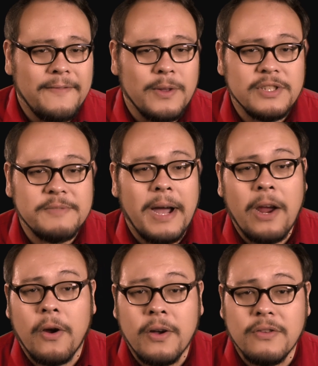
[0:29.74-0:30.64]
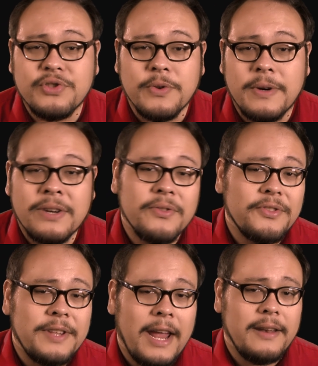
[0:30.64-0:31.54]
influenced by our cultural
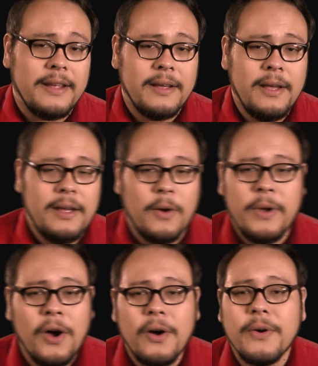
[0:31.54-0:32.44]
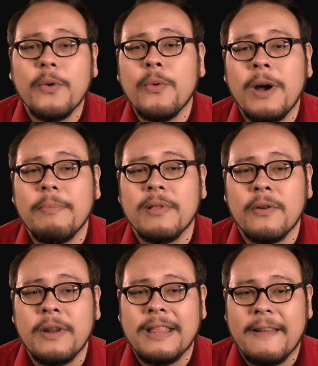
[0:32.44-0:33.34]
understanding. And we all grew up
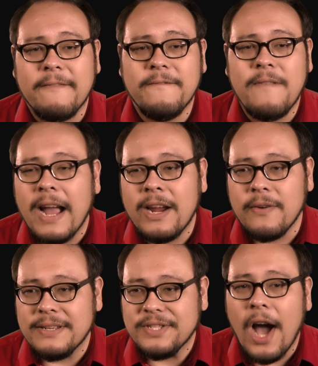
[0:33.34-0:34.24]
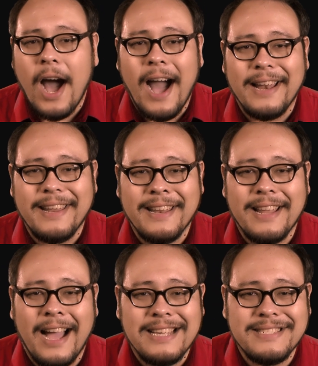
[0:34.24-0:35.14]
learning that fire is hot
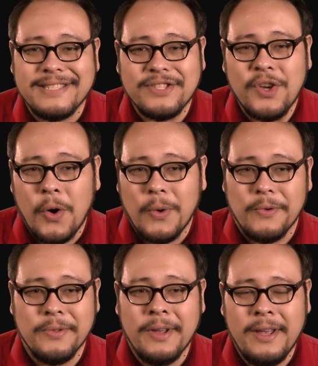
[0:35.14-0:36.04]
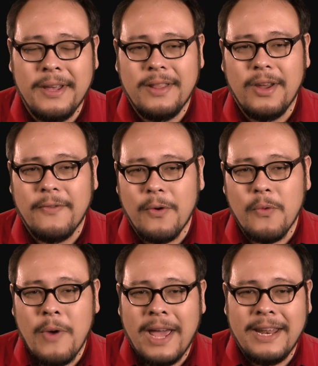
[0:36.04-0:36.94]
and ice is cold.
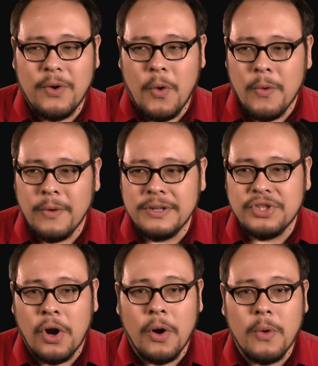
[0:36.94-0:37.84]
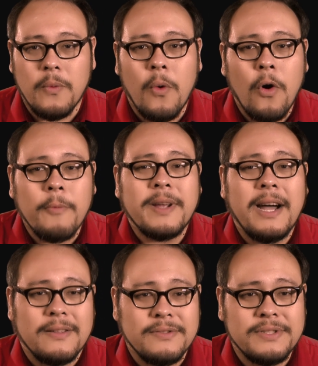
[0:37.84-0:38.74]
Therefore, red and orange are warm
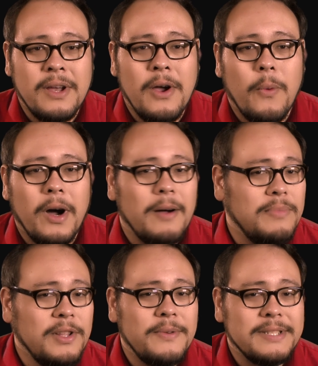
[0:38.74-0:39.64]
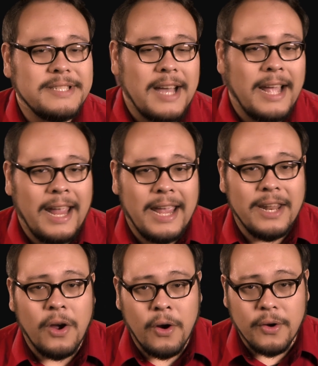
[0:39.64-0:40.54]
colors, while blue and
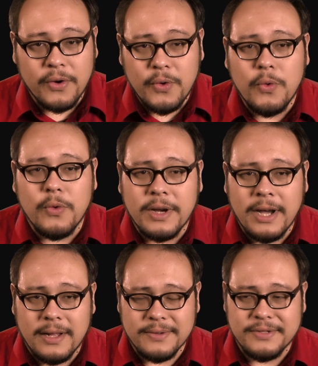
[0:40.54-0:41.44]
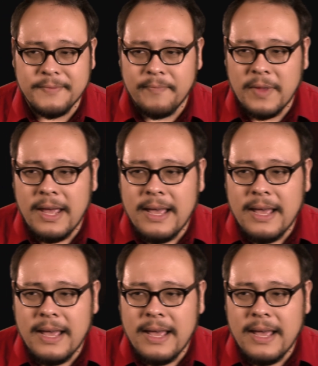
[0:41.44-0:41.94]
cyan are cool colors.